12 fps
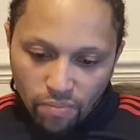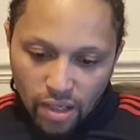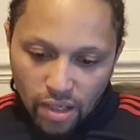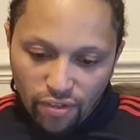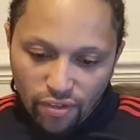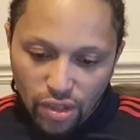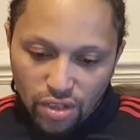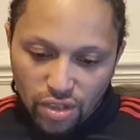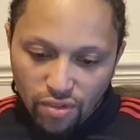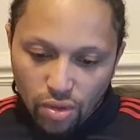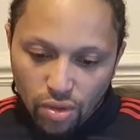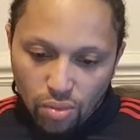First of
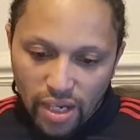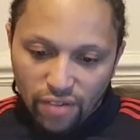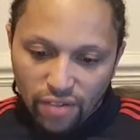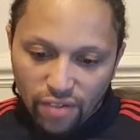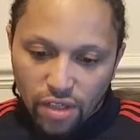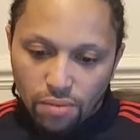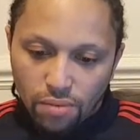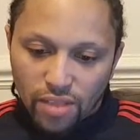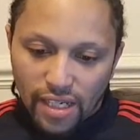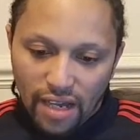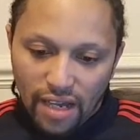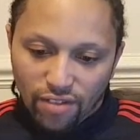all, we have to come
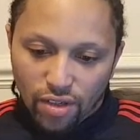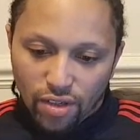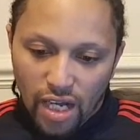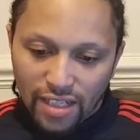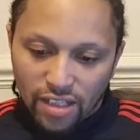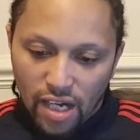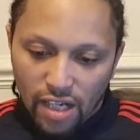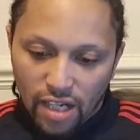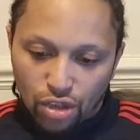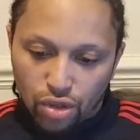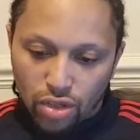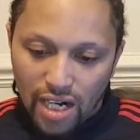together and
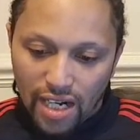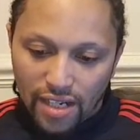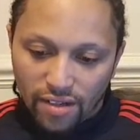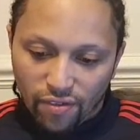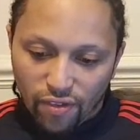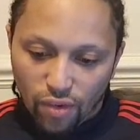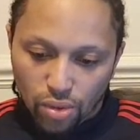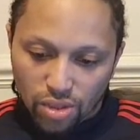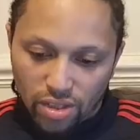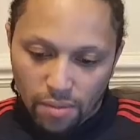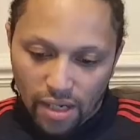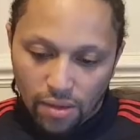try and force
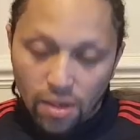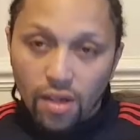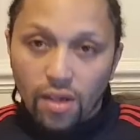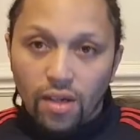them out.